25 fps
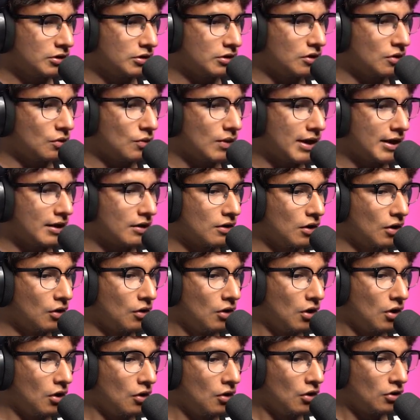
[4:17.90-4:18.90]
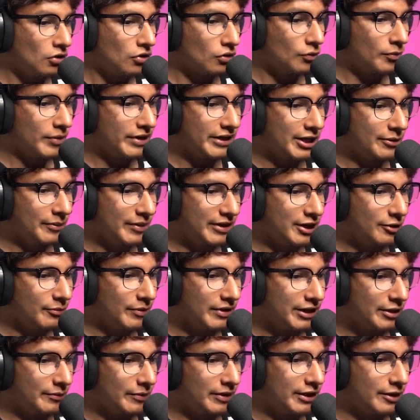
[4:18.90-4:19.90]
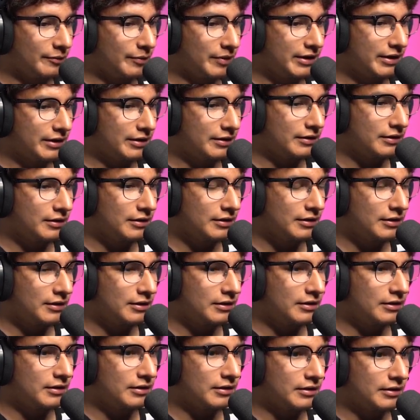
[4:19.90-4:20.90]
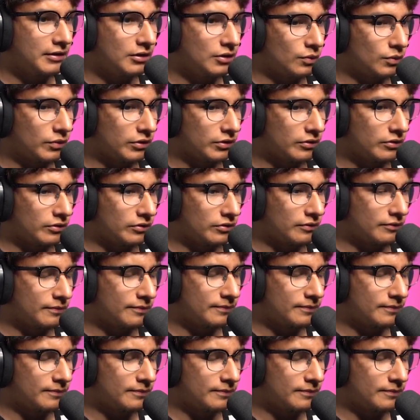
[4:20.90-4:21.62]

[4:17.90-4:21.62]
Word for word: Oh, wow. Oh, oh, go make it, make it, make it, make it, make it. There we go.